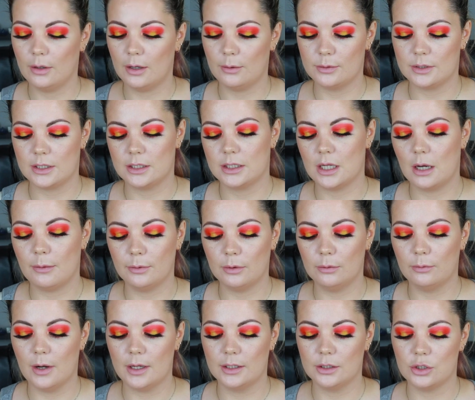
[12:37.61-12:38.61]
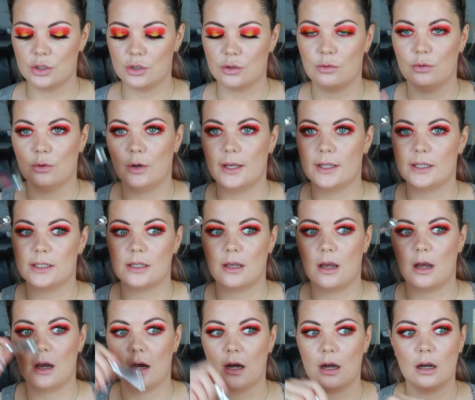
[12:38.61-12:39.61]
It was a double one, so it's
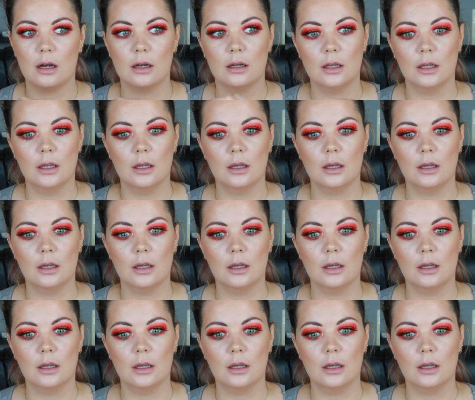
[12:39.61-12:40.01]
a